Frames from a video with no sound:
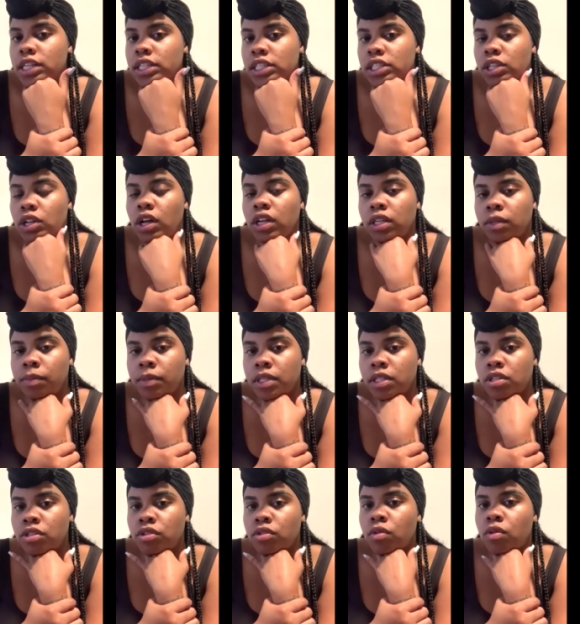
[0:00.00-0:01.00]
just all
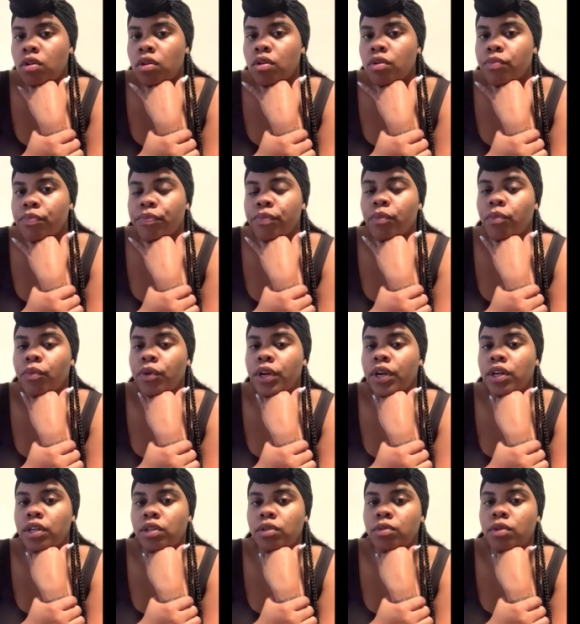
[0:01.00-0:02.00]
depends on
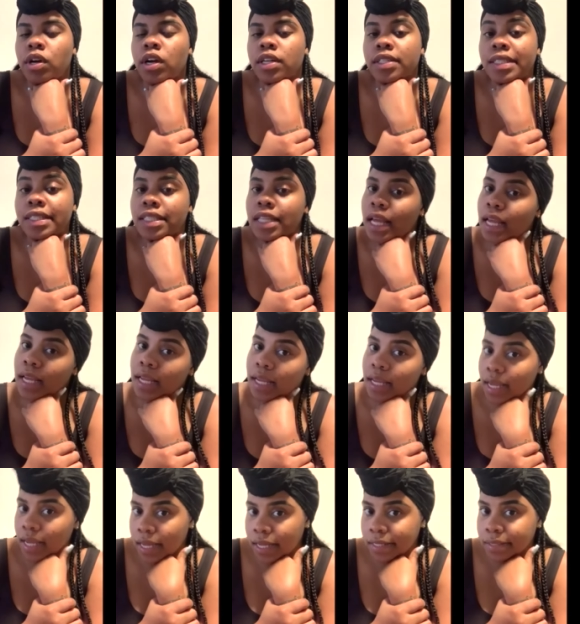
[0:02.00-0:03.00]
where you are
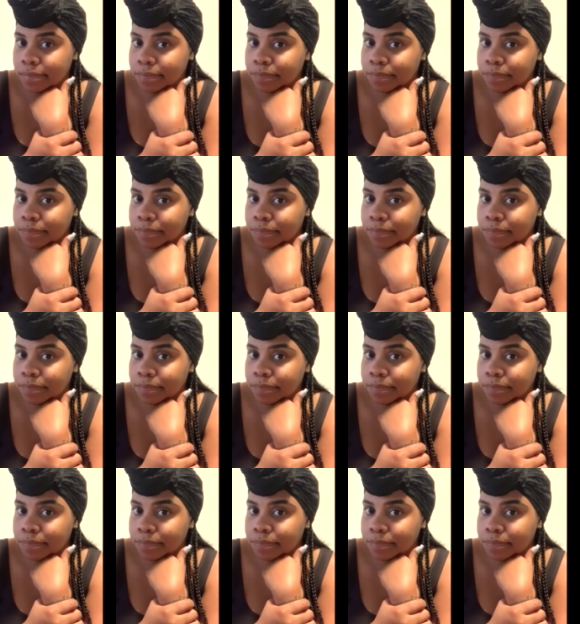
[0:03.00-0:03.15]
staying at.